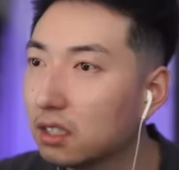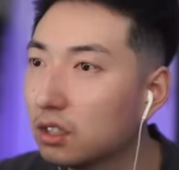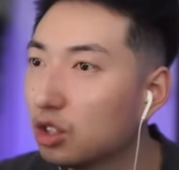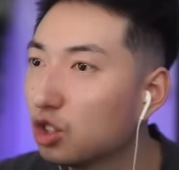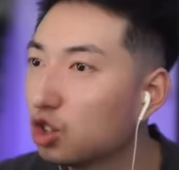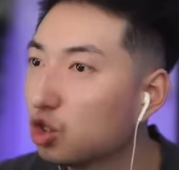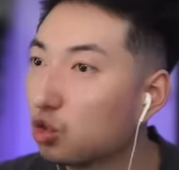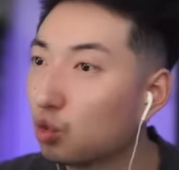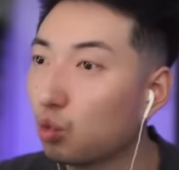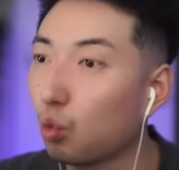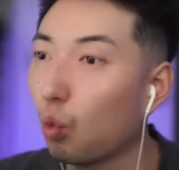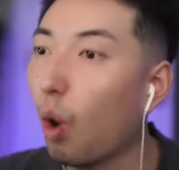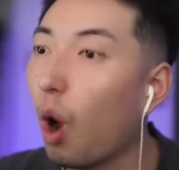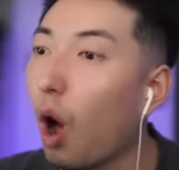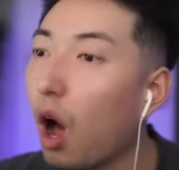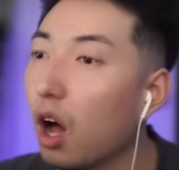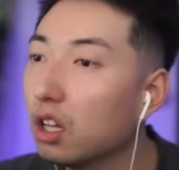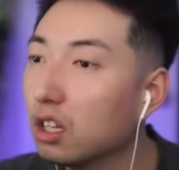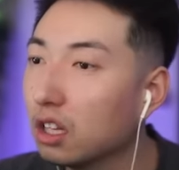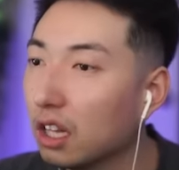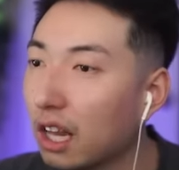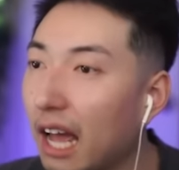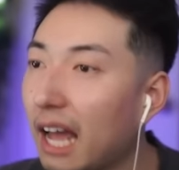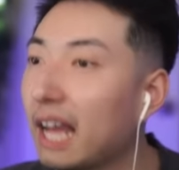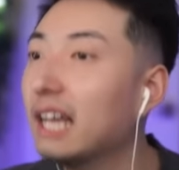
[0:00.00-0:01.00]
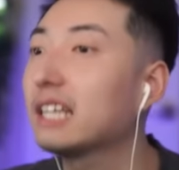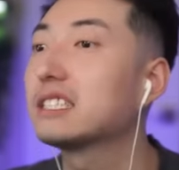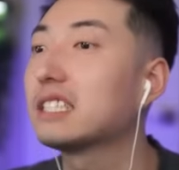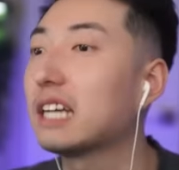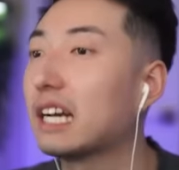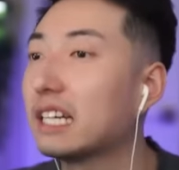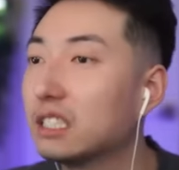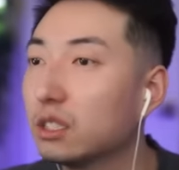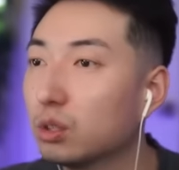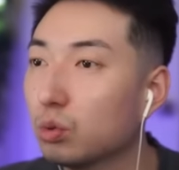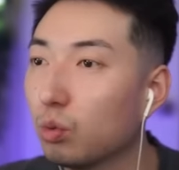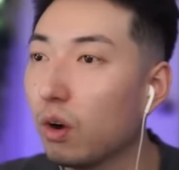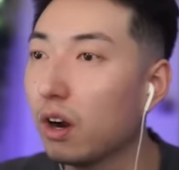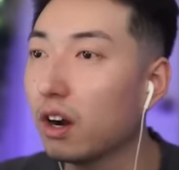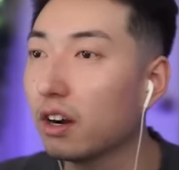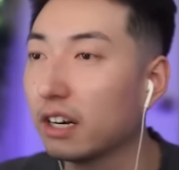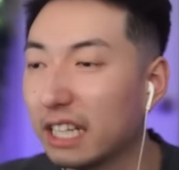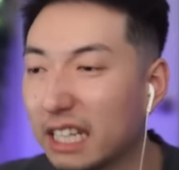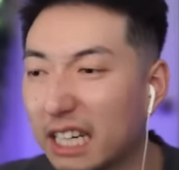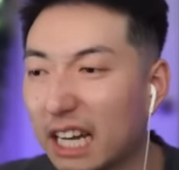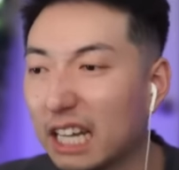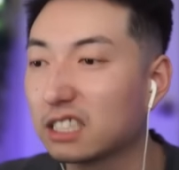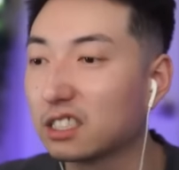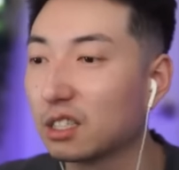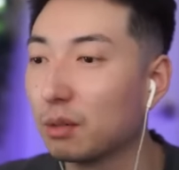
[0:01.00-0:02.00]
strong legs. I swear
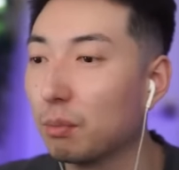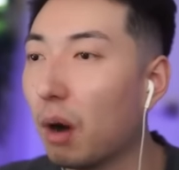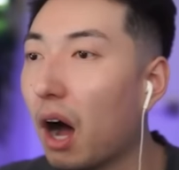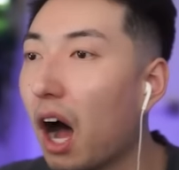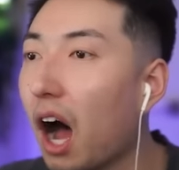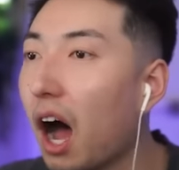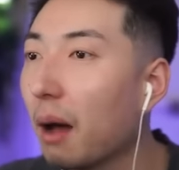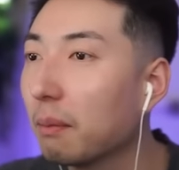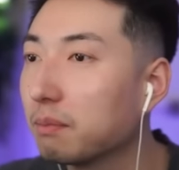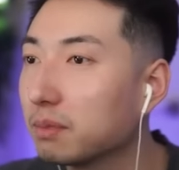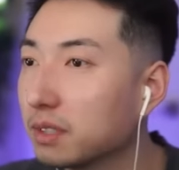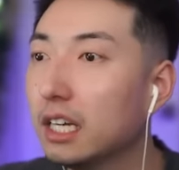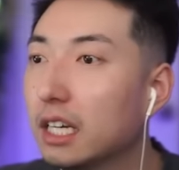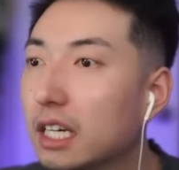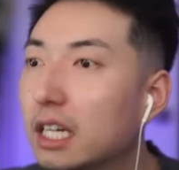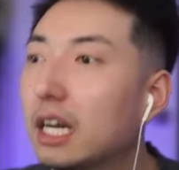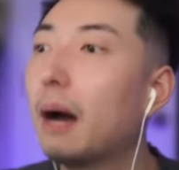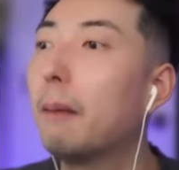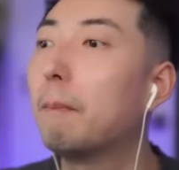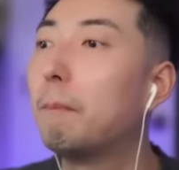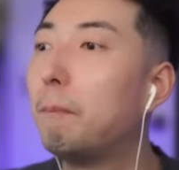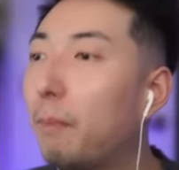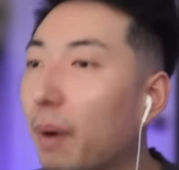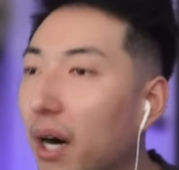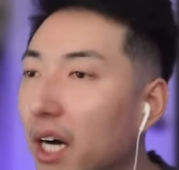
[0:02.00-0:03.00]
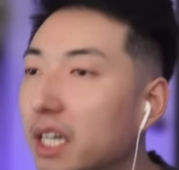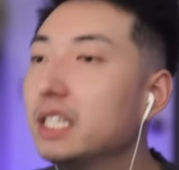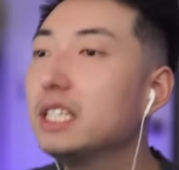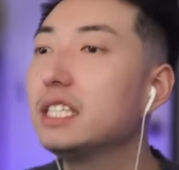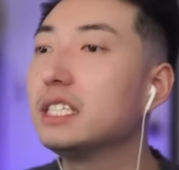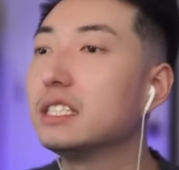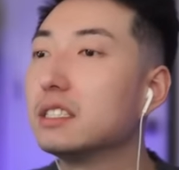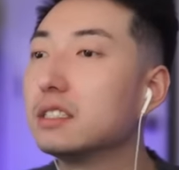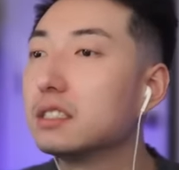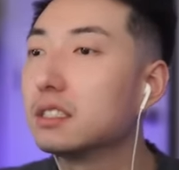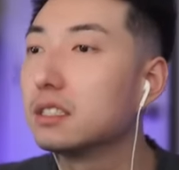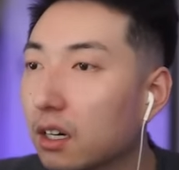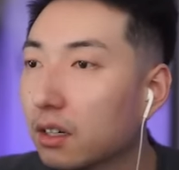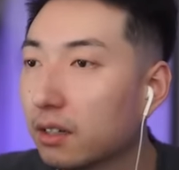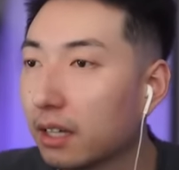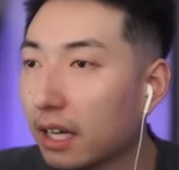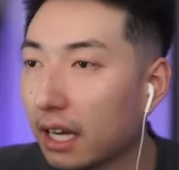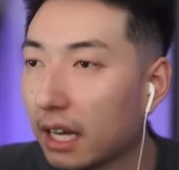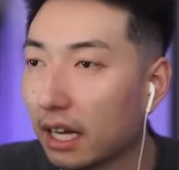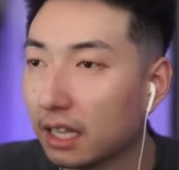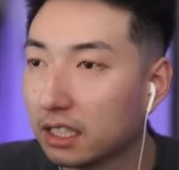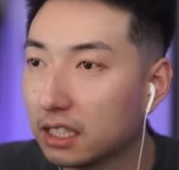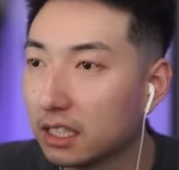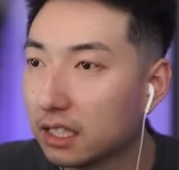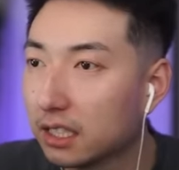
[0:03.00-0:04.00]
he got some hops, he got bunnies.
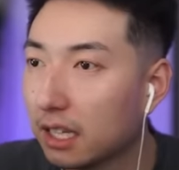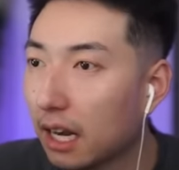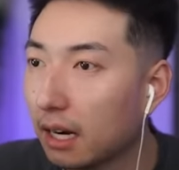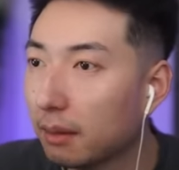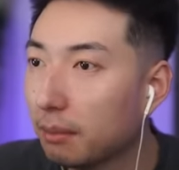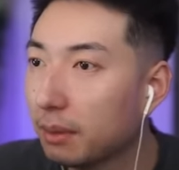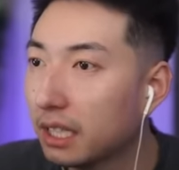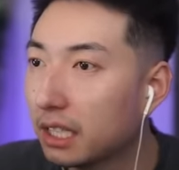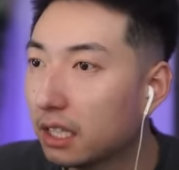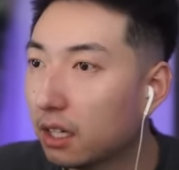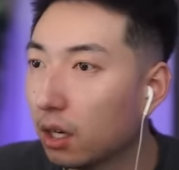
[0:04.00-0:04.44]
Okay, I just gotta beat